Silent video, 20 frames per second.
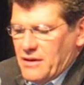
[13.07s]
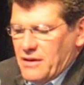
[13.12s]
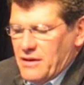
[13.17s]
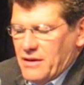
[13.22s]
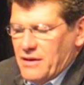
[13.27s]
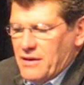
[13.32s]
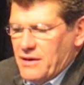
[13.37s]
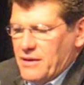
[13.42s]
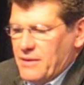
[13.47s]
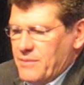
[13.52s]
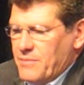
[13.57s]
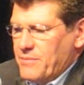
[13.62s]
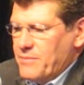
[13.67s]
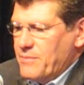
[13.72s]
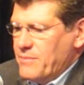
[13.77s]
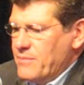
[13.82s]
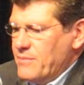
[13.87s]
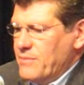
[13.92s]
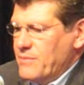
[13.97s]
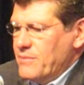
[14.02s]

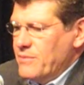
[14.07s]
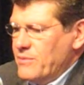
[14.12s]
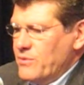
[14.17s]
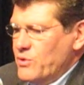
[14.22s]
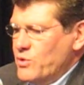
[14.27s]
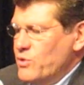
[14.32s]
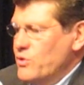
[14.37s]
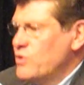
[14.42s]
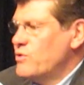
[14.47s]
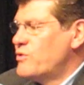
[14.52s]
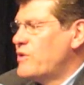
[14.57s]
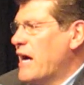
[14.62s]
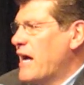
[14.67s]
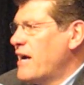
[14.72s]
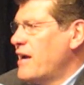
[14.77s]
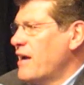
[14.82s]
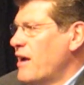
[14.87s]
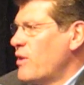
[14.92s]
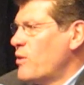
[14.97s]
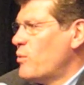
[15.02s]
uh, you've got
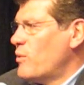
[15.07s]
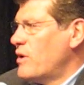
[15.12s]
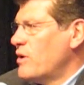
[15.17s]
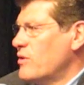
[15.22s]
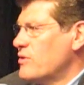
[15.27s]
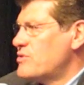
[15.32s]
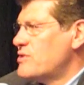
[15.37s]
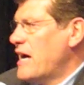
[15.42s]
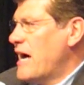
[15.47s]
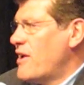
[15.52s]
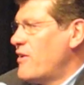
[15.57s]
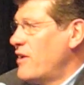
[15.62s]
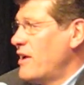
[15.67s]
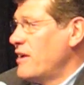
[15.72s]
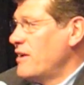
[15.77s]
another one on Saturday.